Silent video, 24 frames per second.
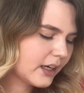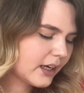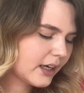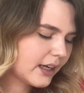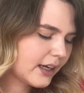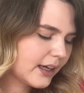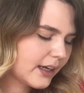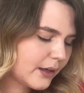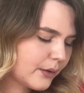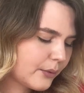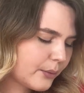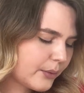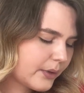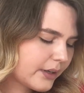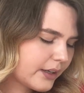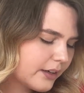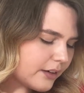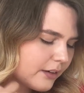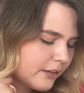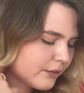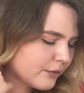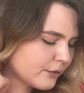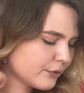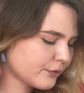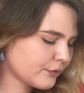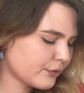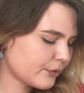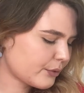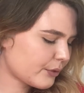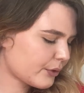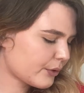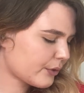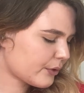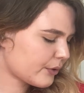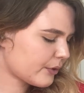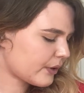And I went
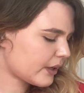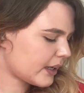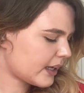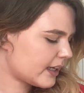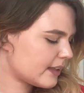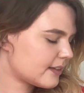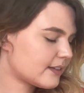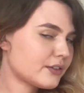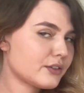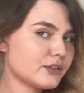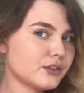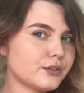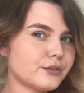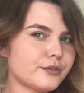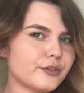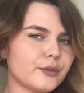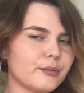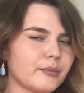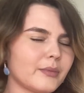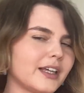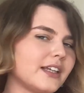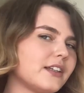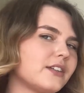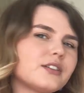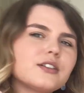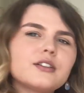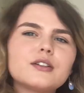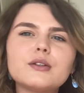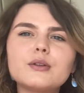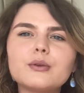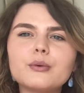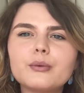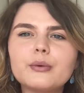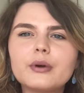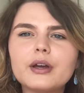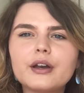for a
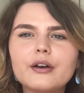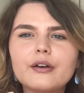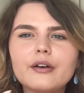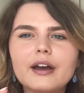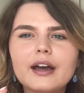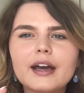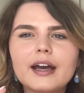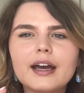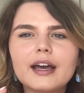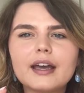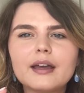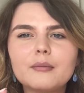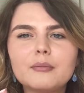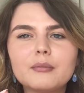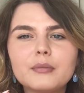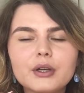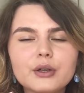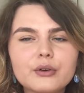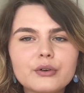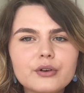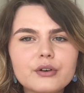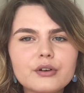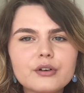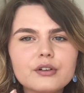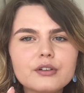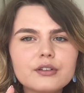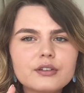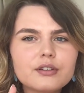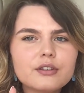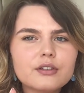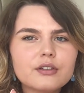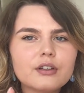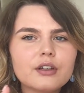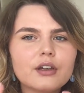transformation where I mirrored